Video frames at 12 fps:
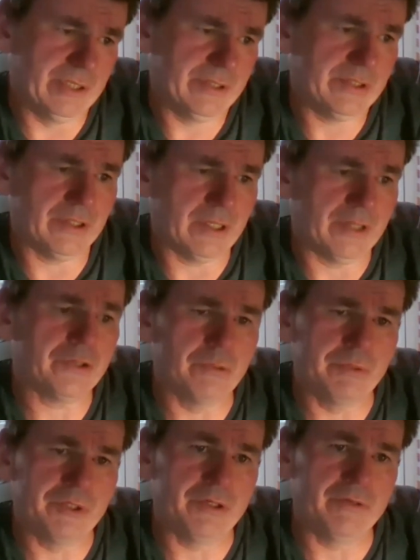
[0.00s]
I think
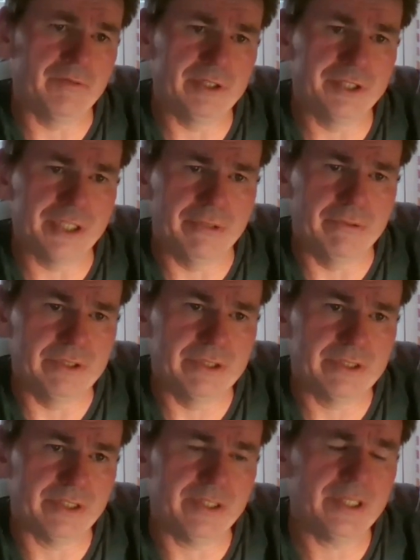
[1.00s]
you're being overly
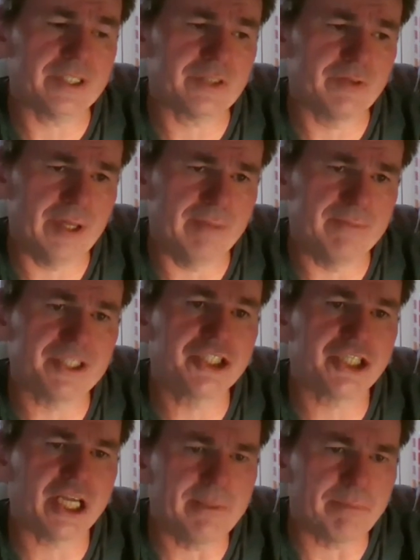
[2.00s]
generous. I think it's for them to
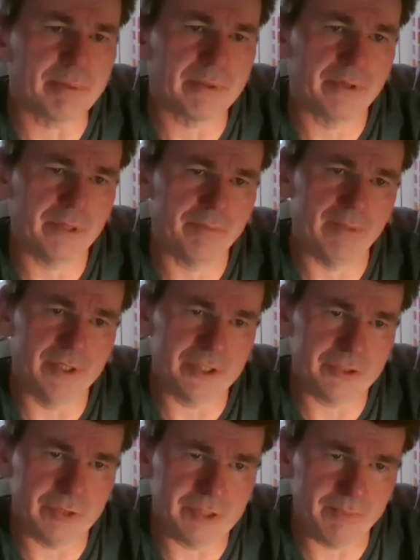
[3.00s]
shape the
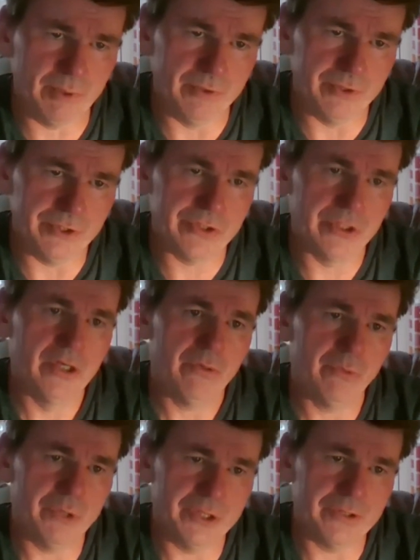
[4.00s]
public's response
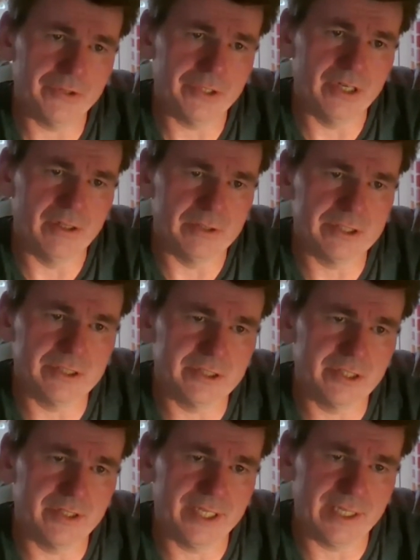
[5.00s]
with the answers
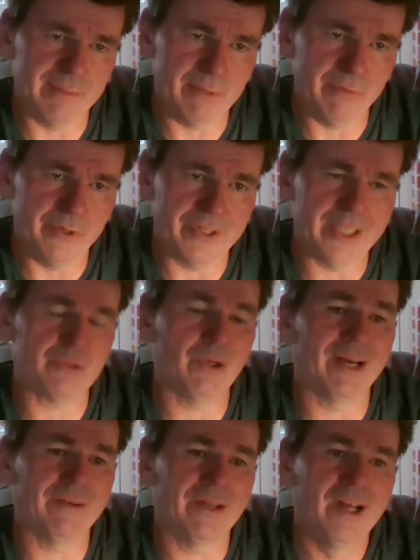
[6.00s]
that they come up with. That's
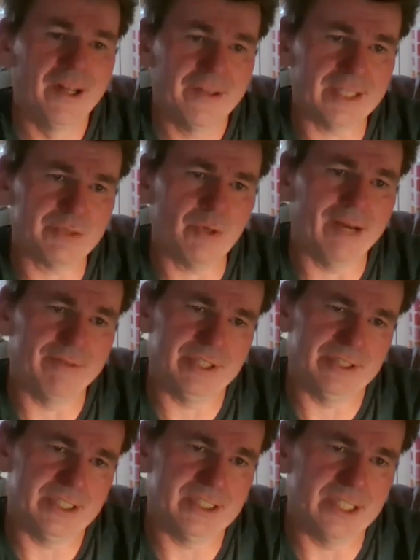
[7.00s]
what
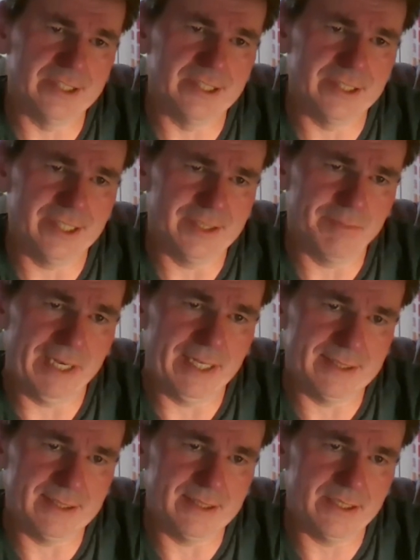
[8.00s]
advertising does at its best.